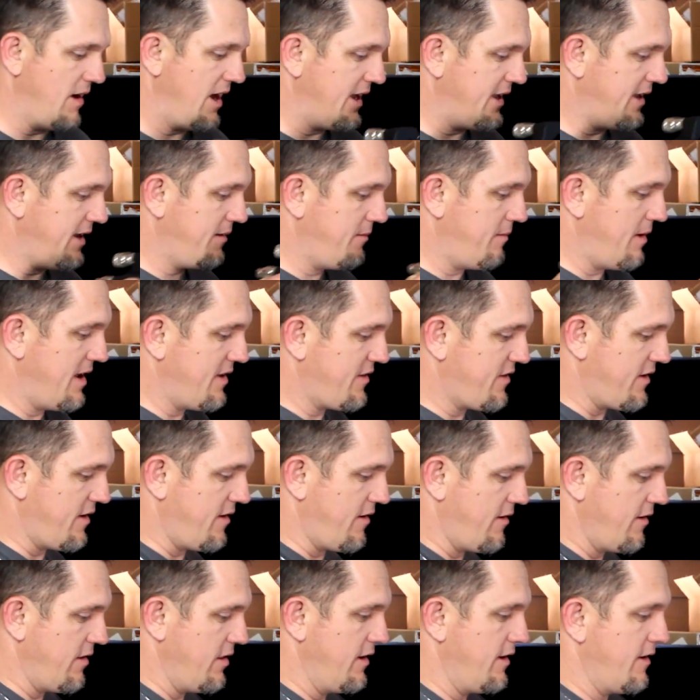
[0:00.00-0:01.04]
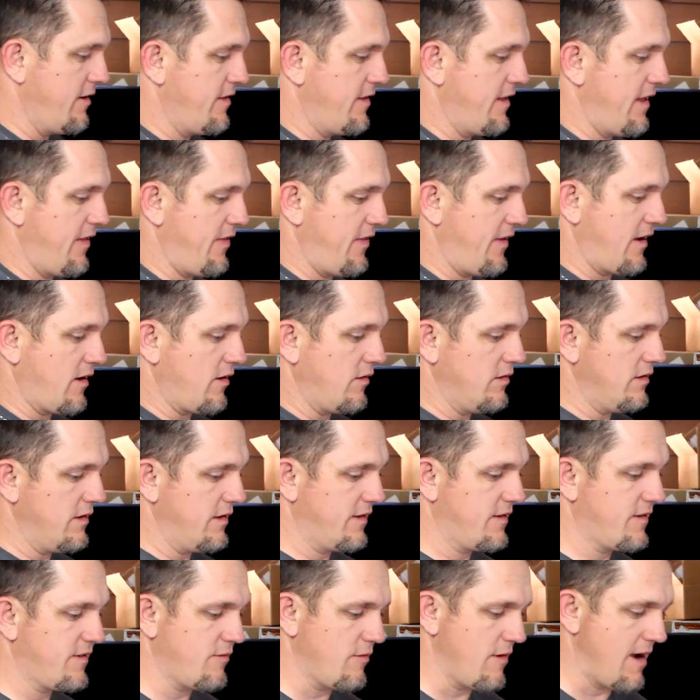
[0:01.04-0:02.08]
I did mention earlier that the
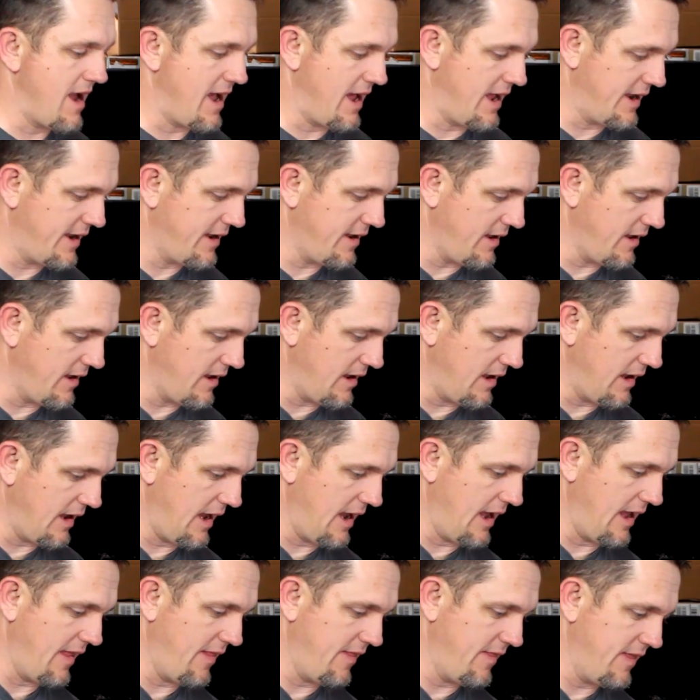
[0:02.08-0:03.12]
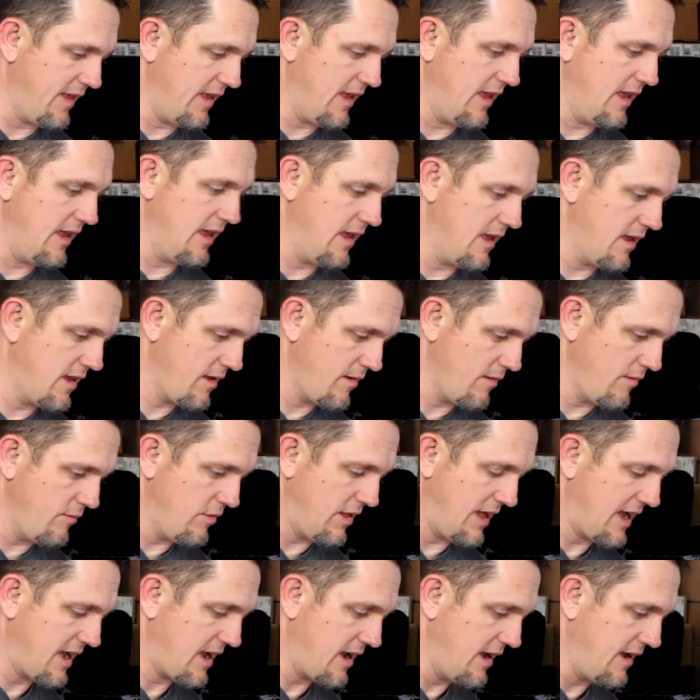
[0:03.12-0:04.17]
Coolants rad and the
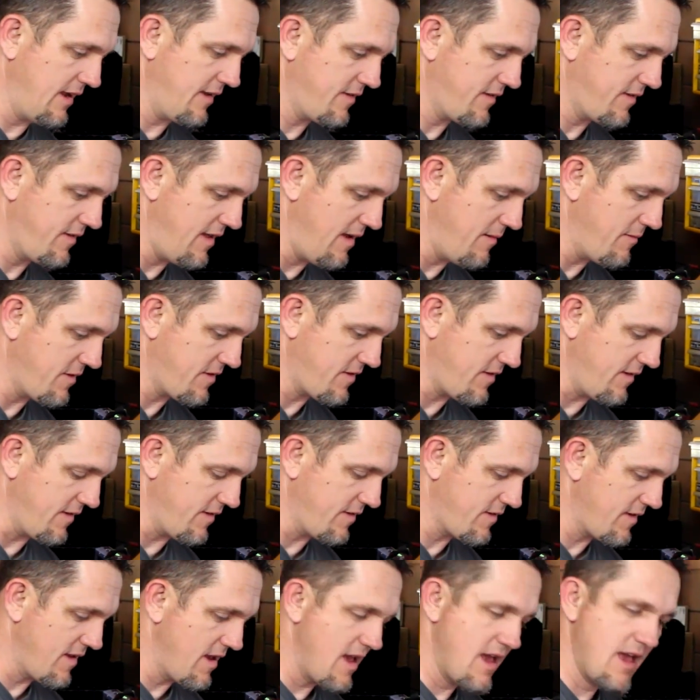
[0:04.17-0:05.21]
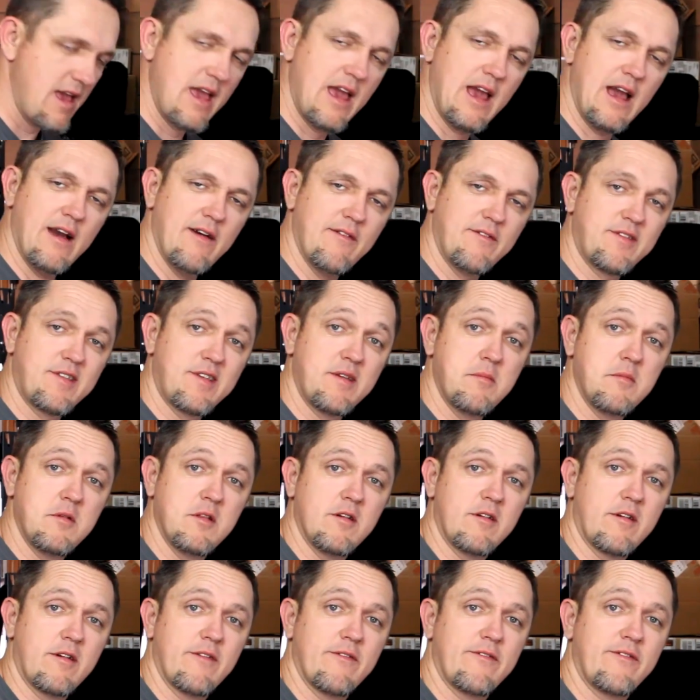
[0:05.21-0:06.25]
Black Ice Nemesis have
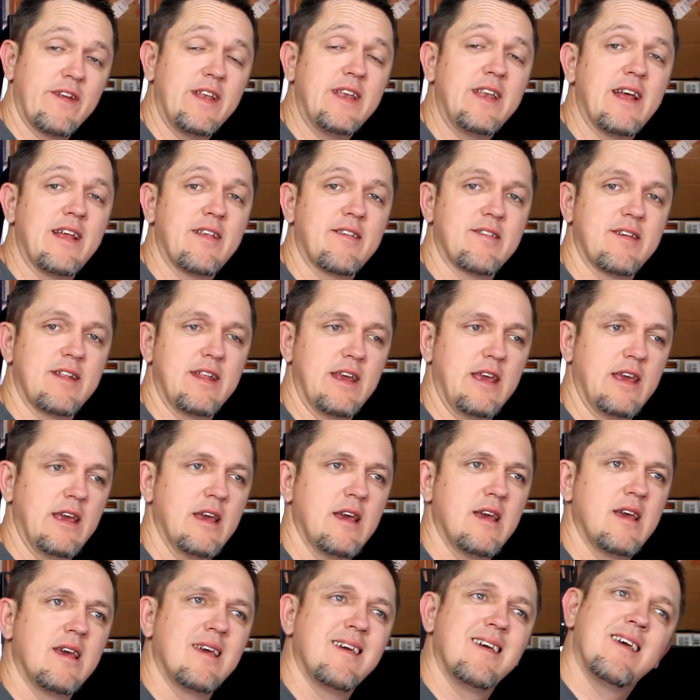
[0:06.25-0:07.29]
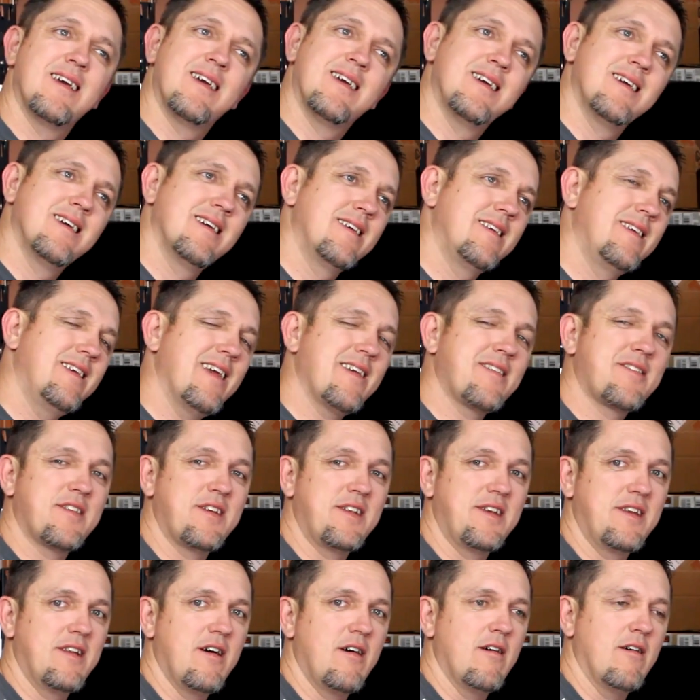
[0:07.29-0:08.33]
similar fin density. Yes
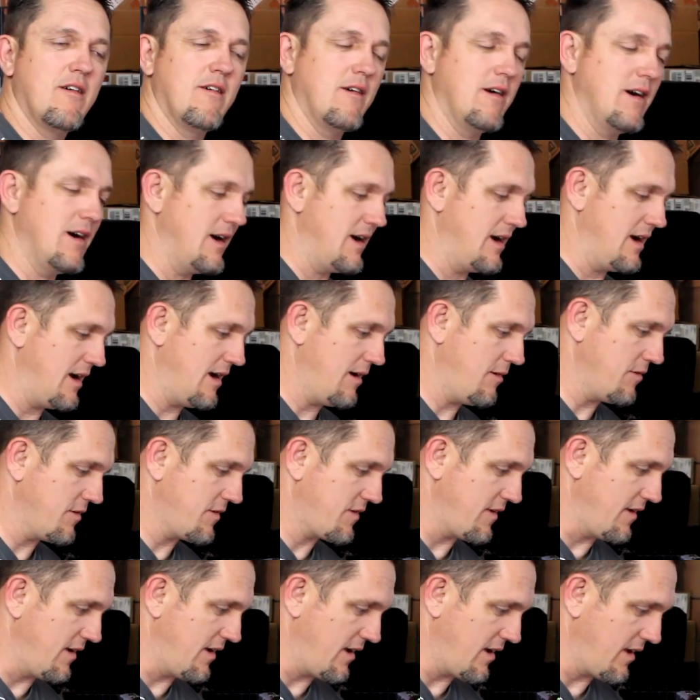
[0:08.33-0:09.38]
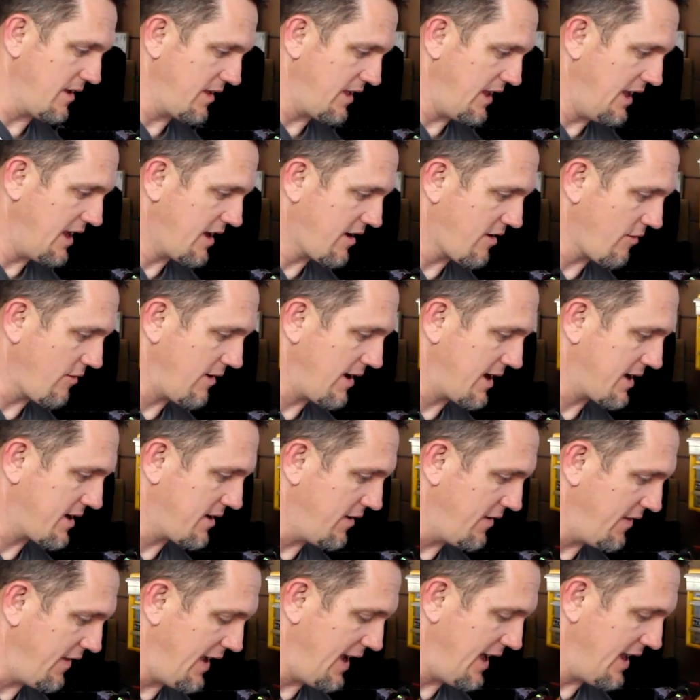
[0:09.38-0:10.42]
and no. I was incorrect
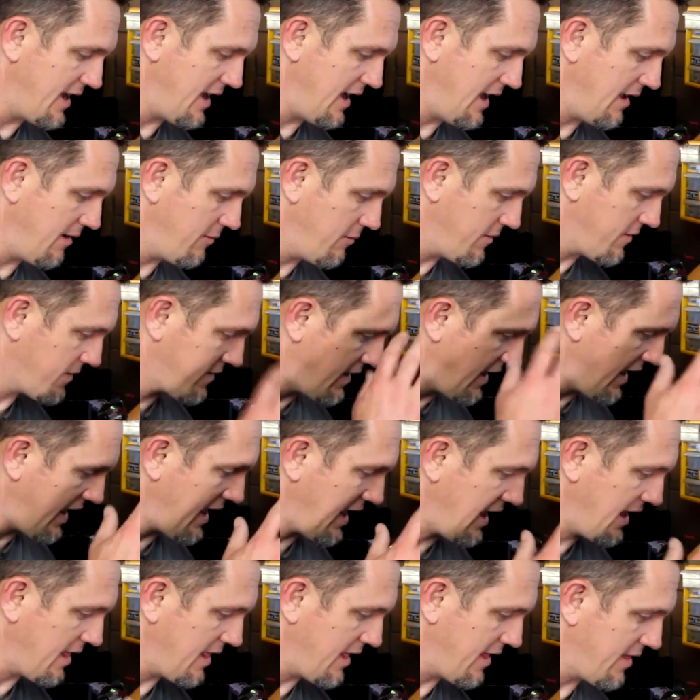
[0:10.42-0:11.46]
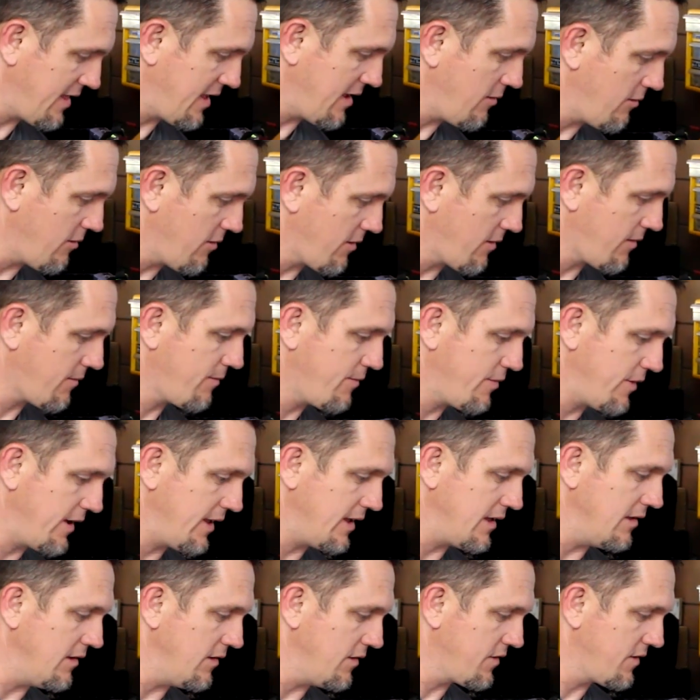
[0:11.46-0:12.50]
on that. I was thinking that they were
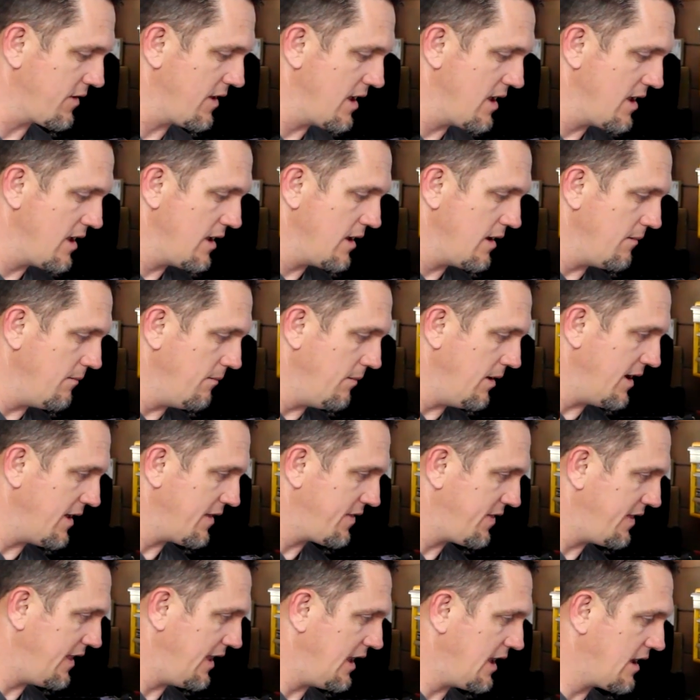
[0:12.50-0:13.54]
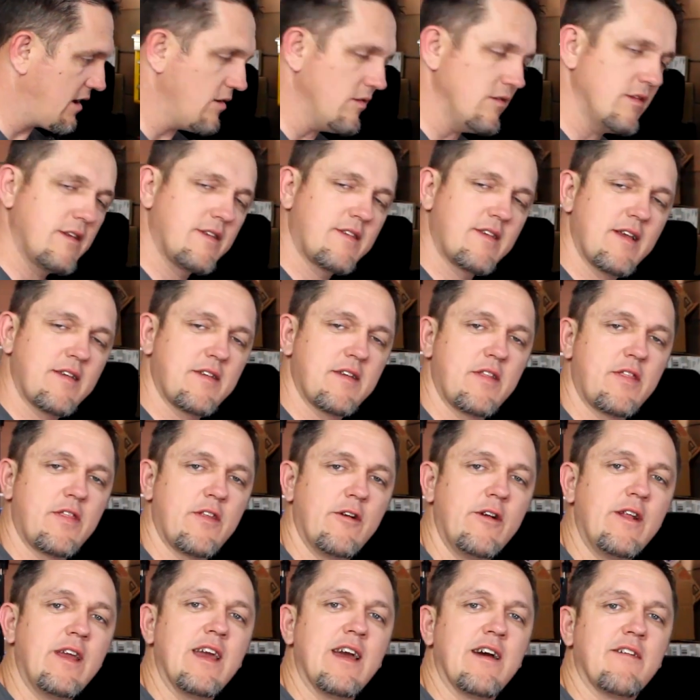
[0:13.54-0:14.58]
pretty close. But the Coolants has a
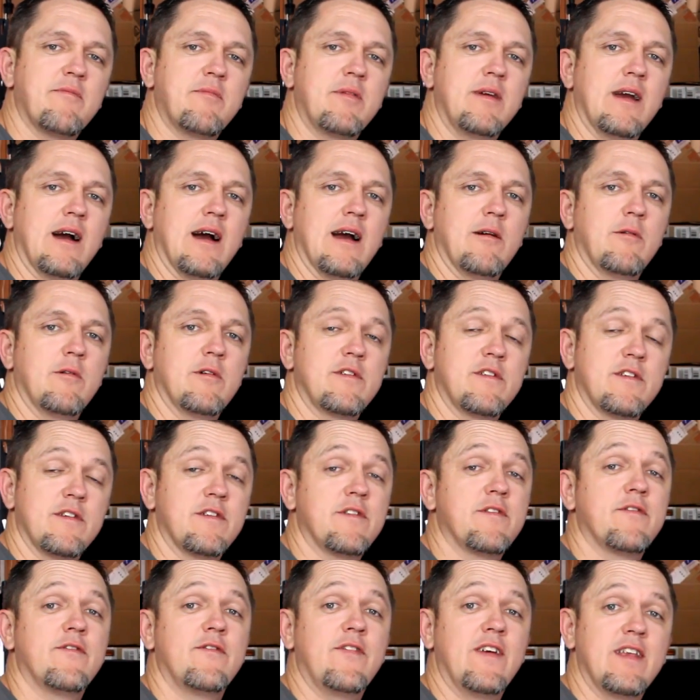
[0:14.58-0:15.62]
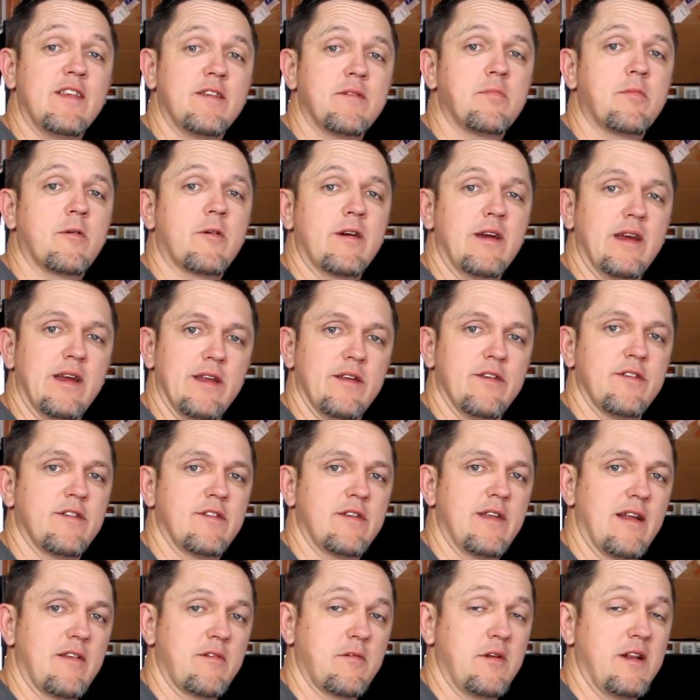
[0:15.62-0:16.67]
30 FPI, which is fins per
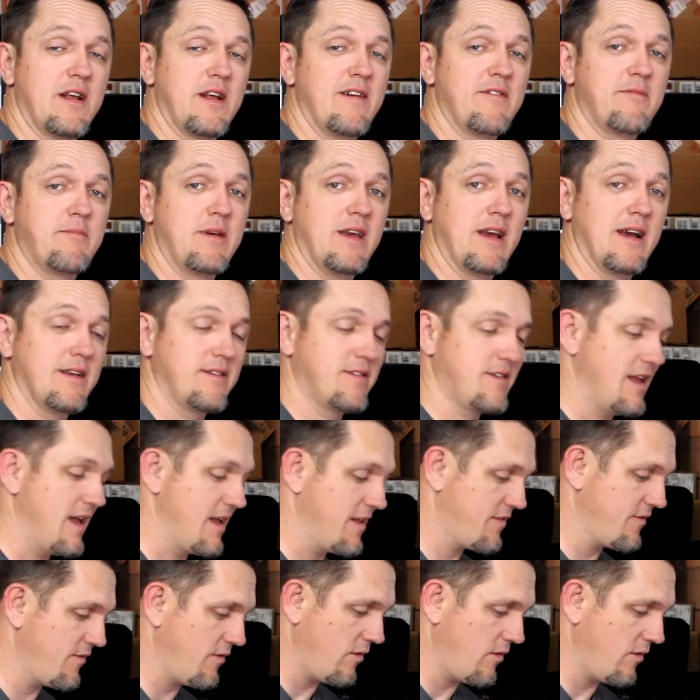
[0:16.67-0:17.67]
inch. That's what FPI stands